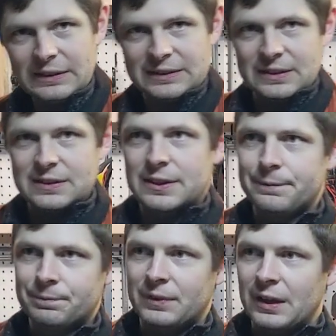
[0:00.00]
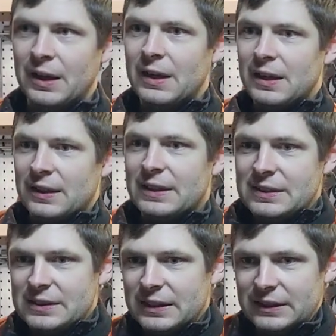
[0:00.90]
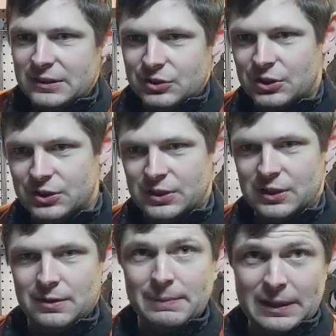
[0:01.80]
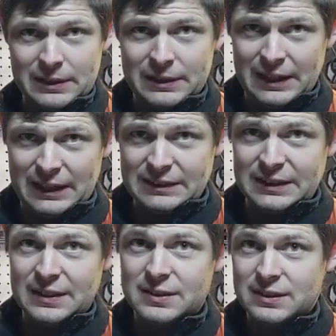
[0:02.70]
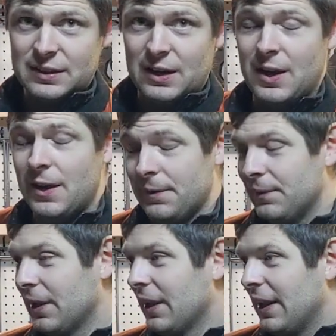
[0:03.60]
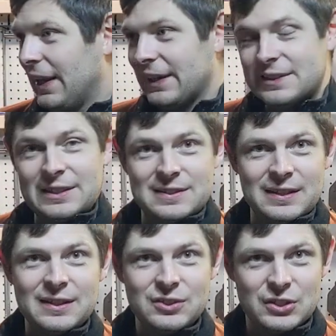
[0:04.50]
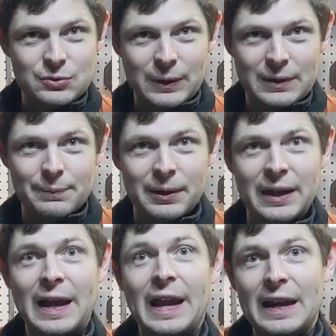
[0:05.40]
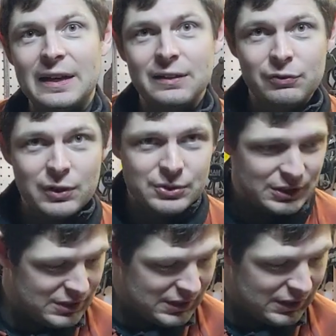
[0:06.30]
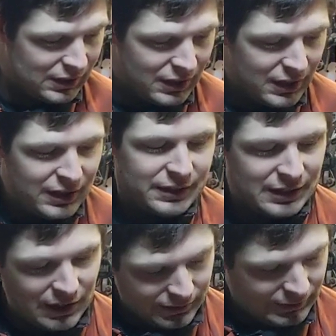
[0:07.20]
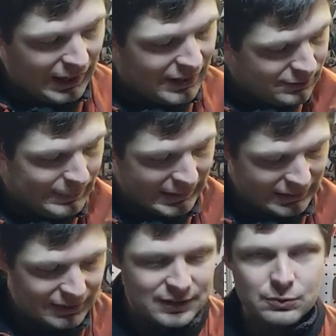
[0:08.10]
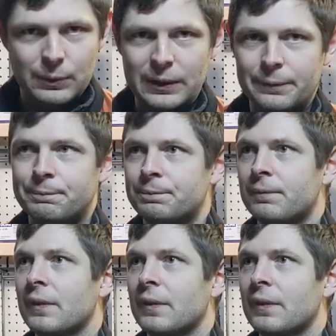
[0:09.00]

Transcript: is this thing is just American excess. I guess that's the easiest way to put it. And it flows into the other aspect of this where